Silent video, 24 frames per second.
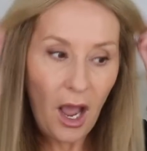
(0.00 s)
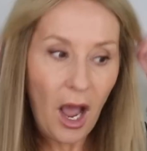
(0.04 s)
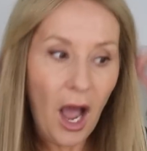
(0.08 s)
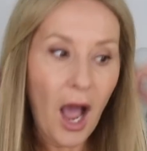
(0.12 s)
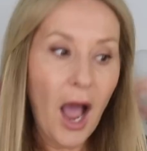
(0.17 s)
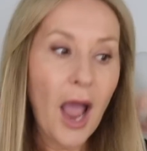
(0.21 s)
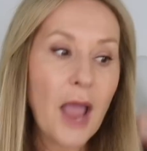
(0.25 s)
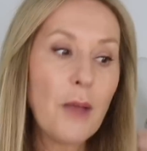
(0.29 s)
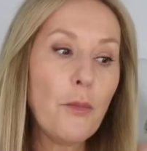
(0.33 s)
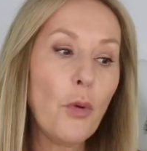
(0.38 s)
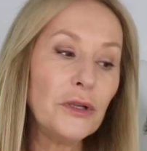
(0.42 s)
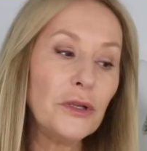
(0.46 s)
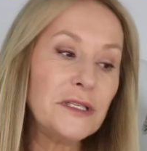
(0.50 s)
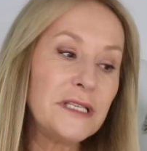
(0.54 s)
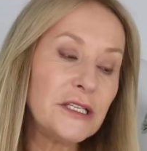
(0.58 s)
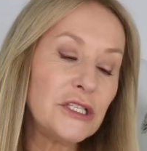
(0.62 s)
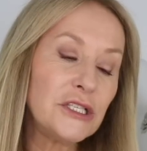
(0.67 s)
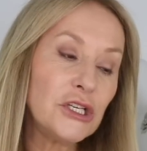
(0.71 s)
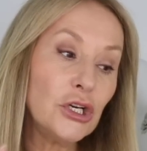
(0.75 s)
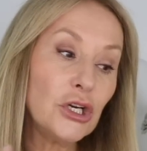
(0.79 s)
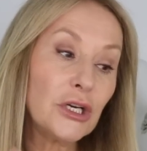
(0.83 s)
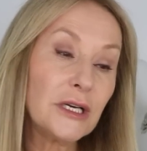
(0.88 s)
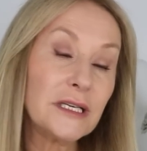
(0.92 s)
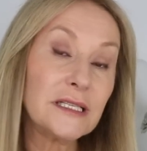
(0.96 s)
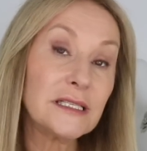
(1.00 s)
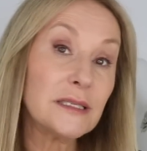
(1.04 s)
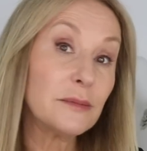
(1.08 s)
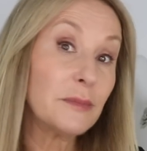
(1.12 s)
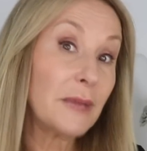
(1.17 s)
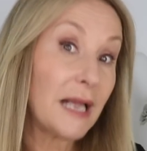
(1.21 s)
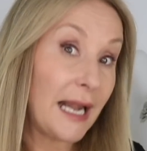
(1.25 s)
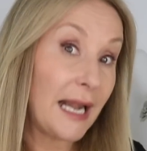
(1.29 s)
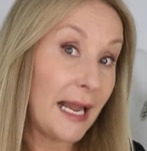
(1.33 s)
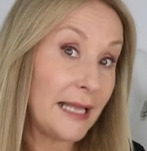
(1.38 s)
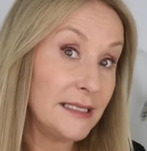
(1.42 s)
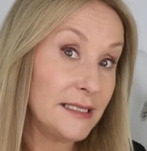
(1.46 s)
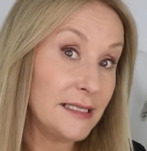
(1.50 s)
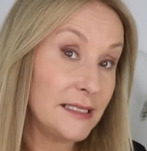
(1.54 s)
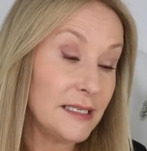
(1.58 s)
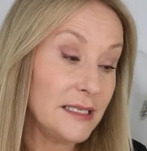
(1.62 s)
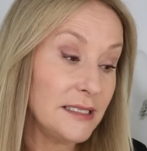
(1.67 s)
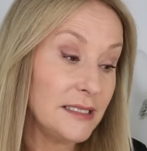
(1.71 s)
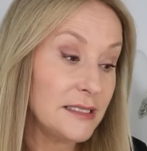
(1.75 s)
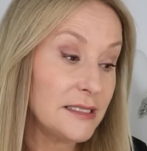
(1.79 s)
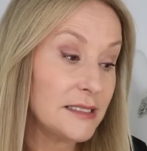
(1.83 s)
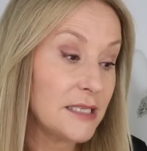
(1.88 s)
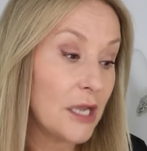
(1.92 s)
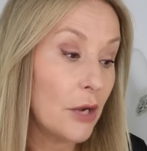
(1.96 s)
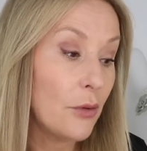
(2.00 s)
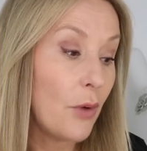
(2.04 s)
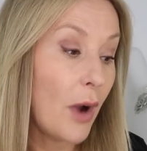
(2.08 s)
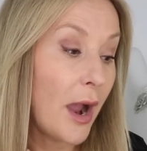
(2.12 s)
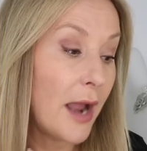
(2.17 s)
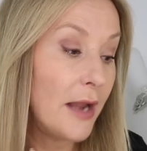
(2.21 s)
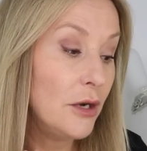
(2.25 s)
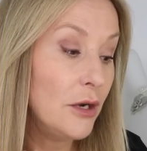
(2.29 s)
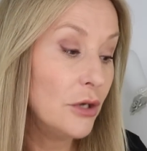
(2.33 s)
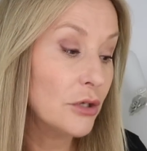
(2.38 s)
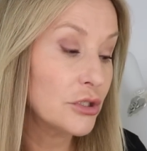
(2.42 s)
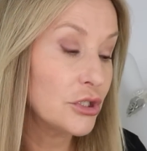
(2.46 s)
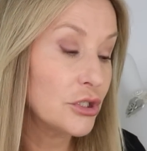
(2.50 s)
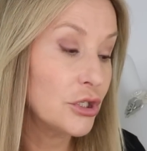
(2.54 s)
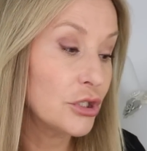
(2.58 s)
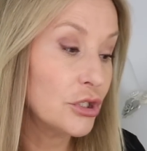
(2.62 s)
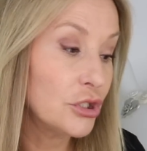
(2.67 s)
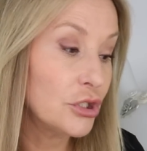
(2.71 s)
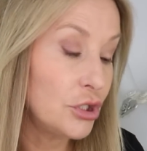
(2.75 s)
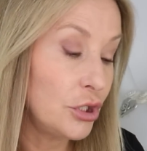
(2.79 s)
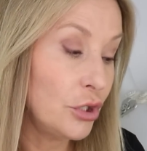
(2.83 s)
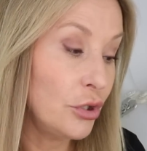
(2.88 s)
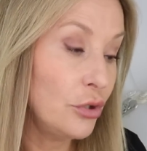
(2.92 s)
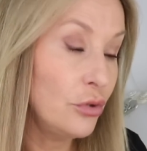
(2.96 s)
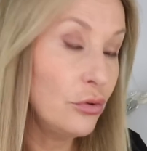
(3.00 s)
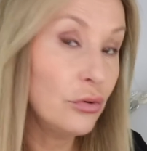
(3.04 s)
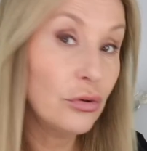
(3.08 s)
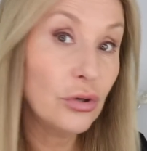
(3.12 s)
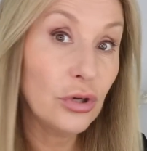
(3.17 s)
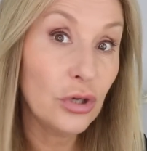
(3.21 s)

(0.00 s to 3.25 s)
I wanted to look at some cleansers, so I looked at two